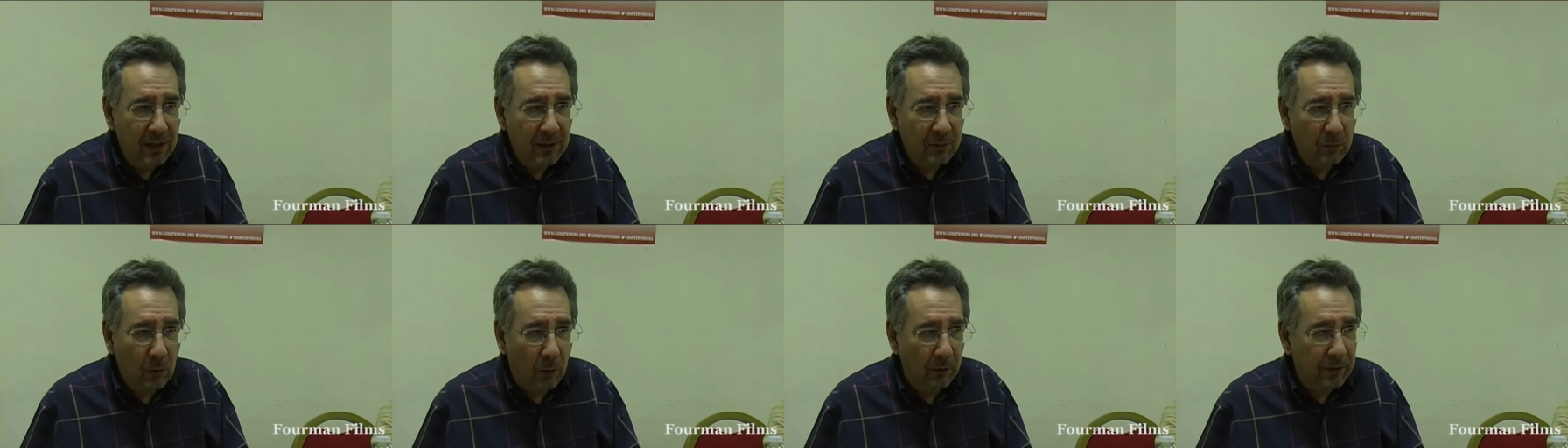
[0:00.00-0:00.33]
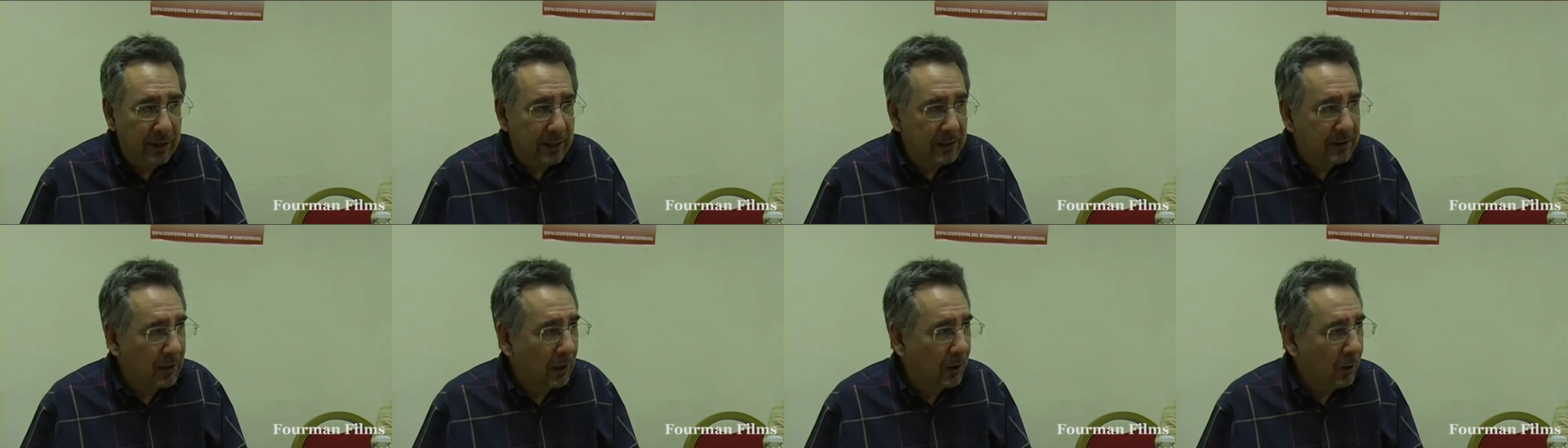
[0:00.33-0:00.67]
what
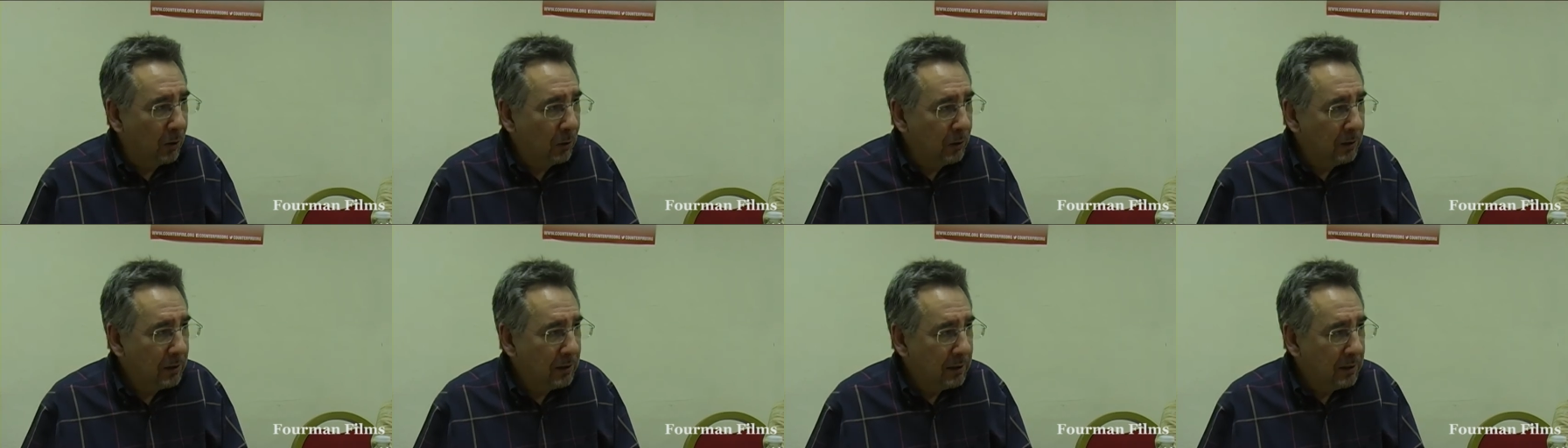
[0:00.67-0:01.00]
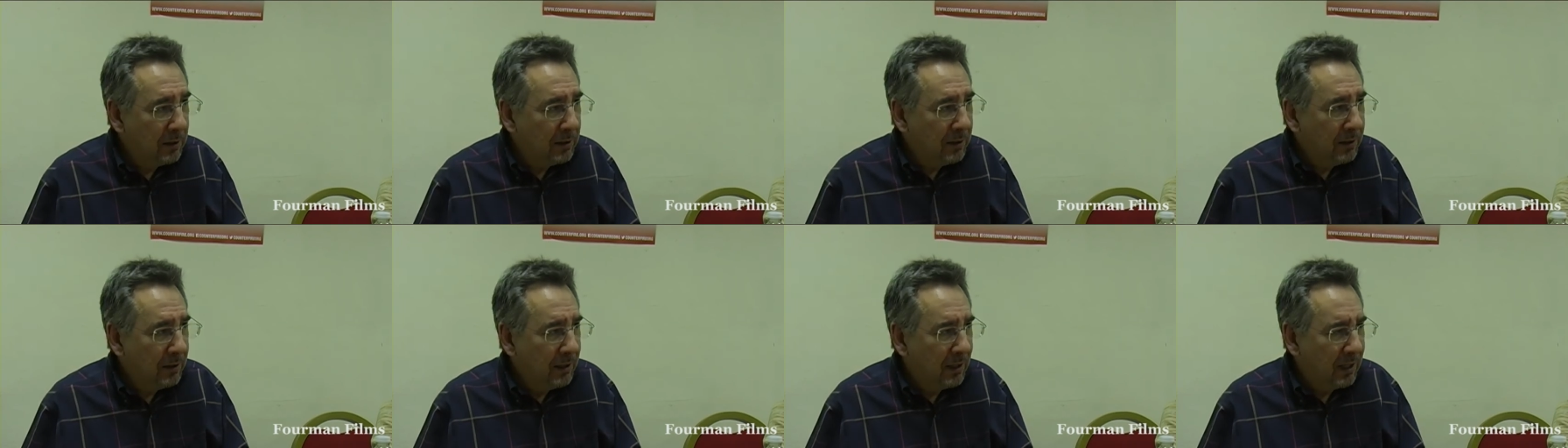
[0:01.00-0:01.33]
they're told,
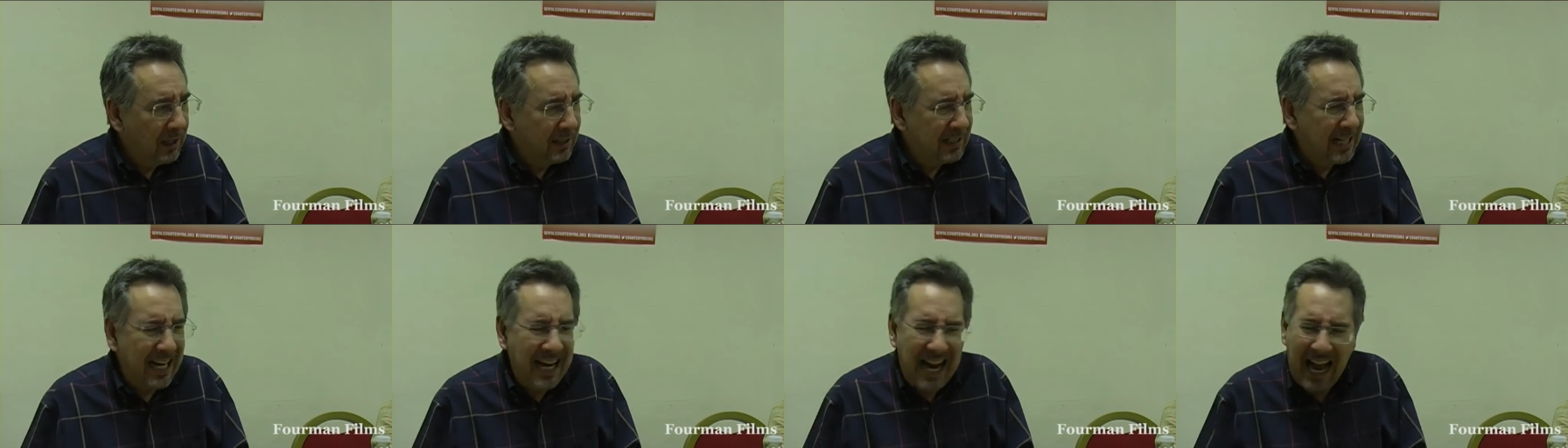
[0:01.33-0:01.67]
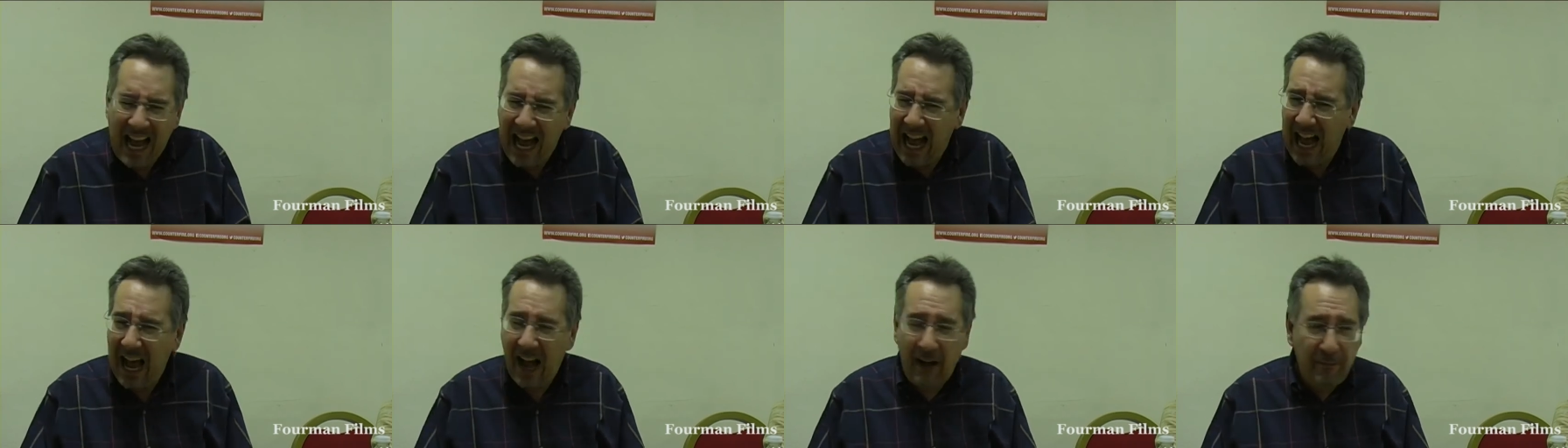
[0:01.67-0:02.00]
and they
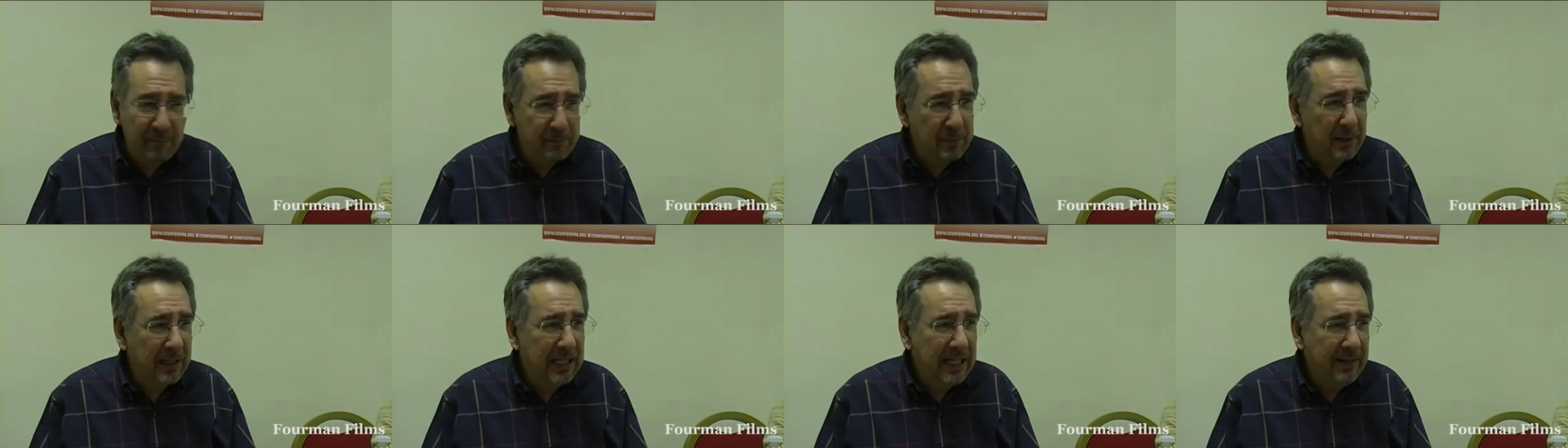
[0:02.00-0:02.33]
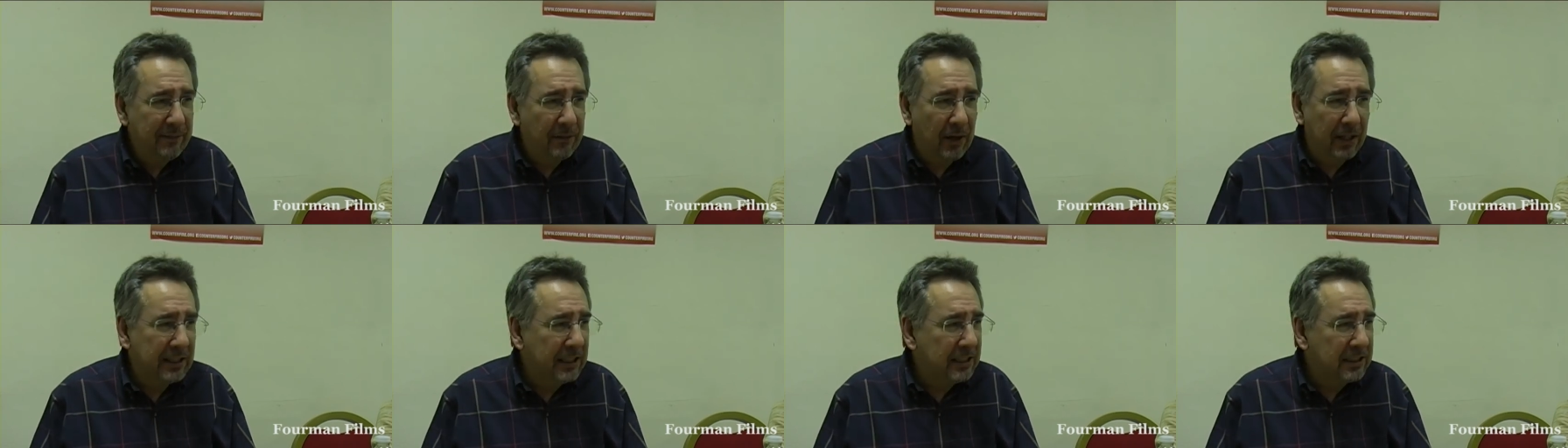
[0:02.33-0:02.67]
half
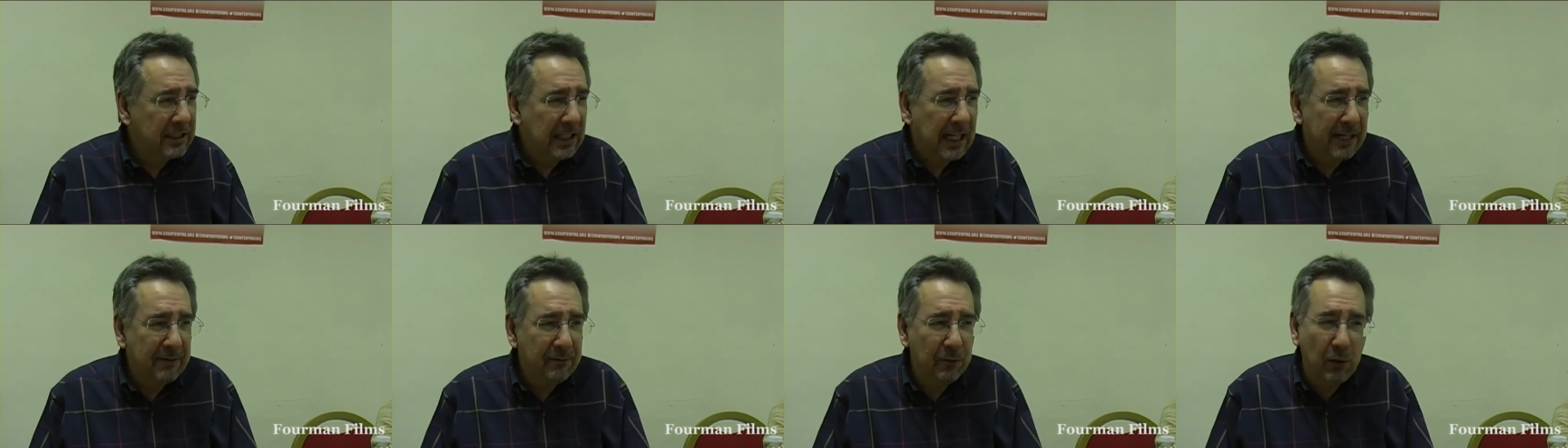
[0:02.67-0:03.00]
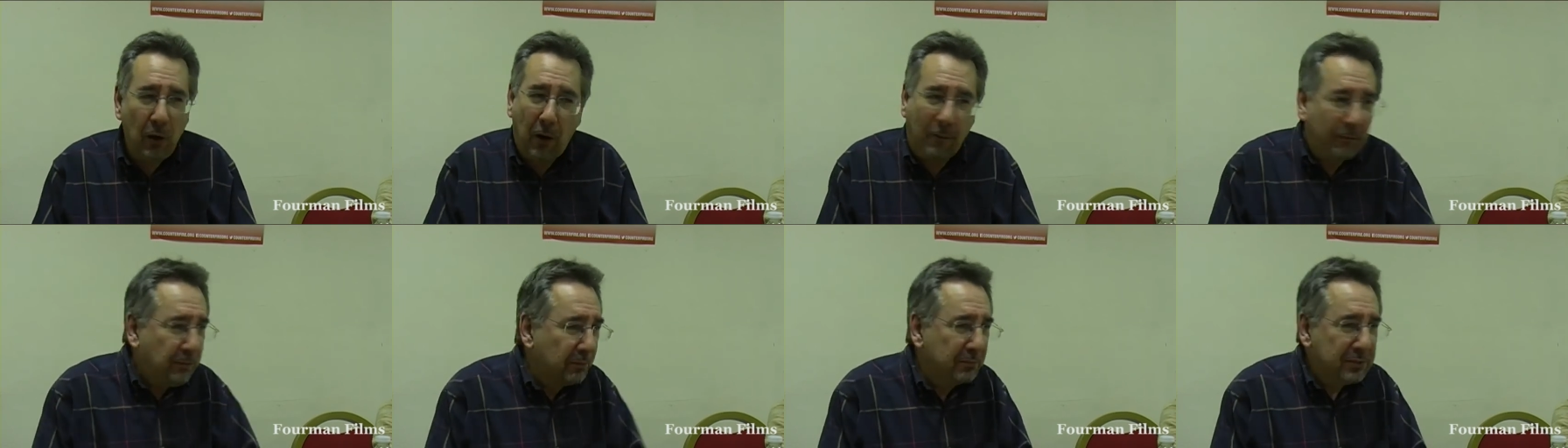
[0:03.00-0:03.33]
believe ideas that they've
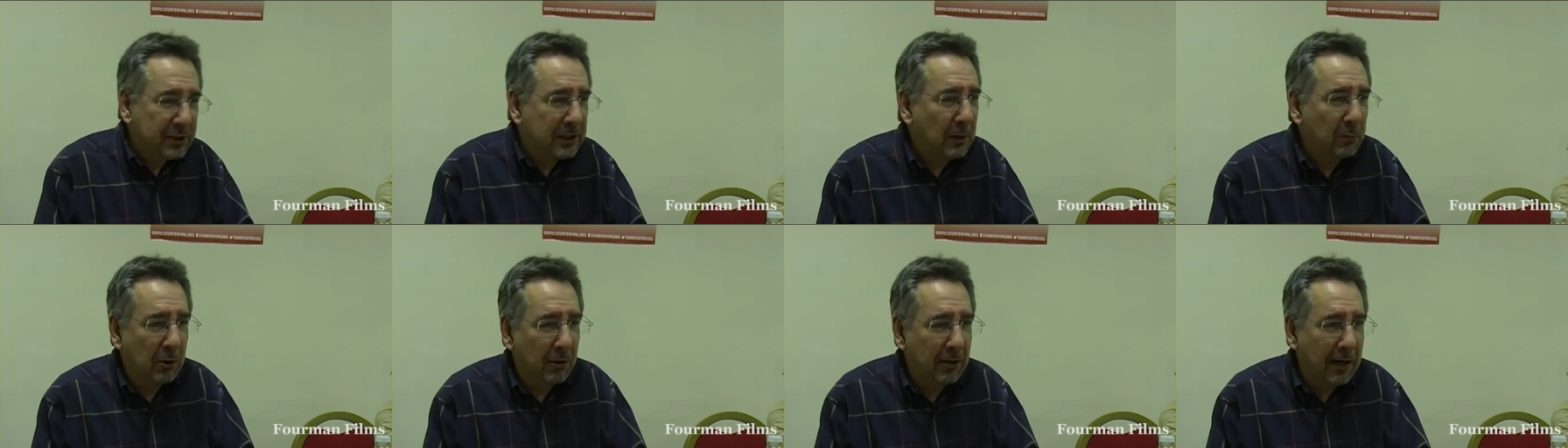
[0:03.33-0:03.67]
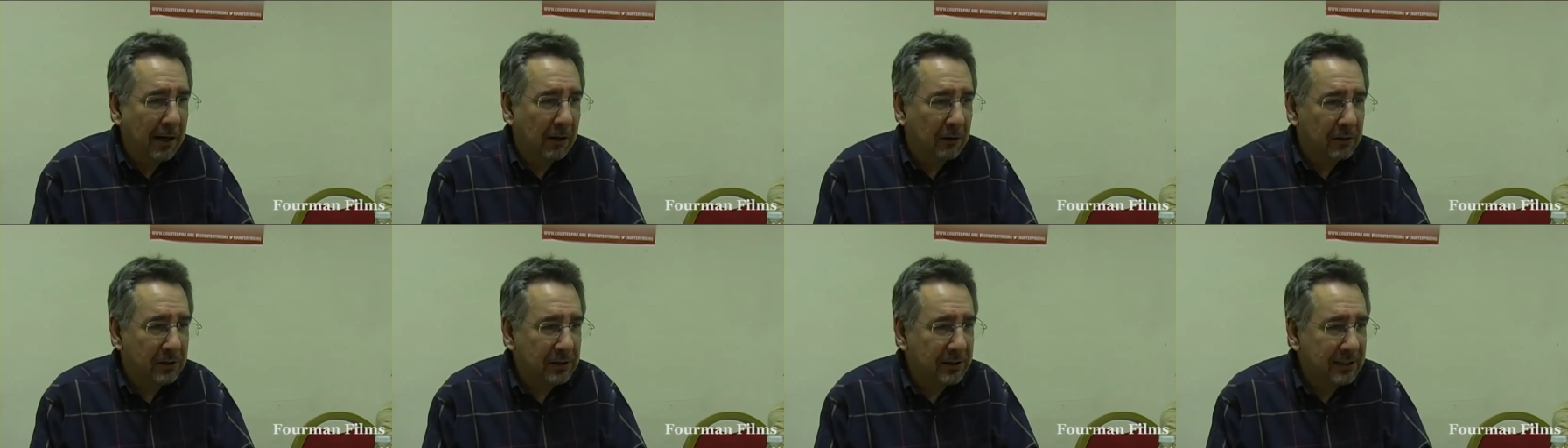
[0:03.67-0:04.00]
got from somewhere
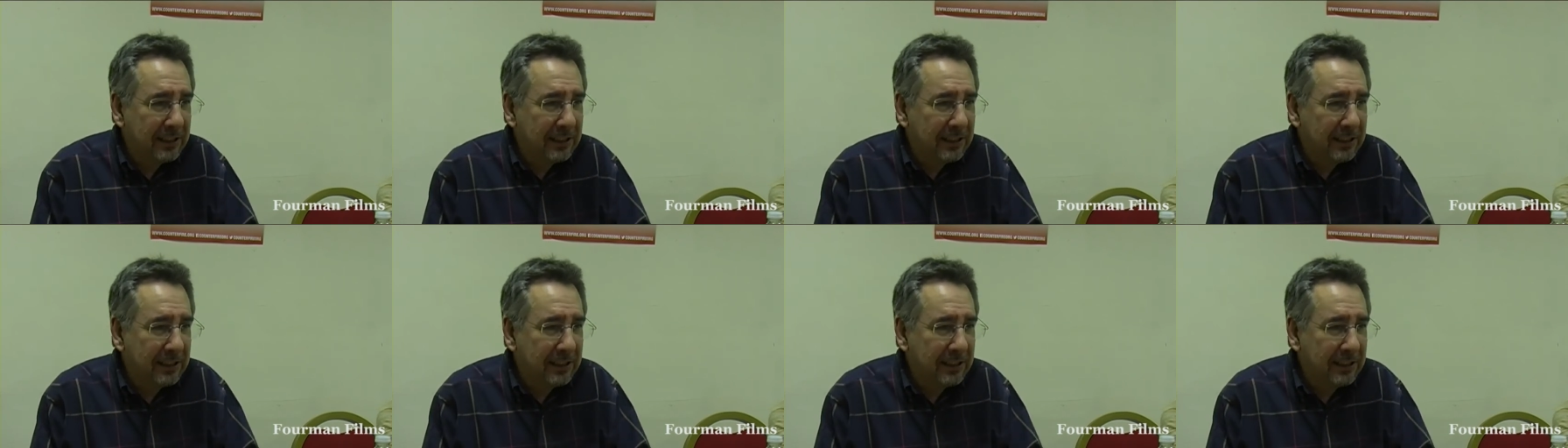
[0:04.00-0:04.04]
else.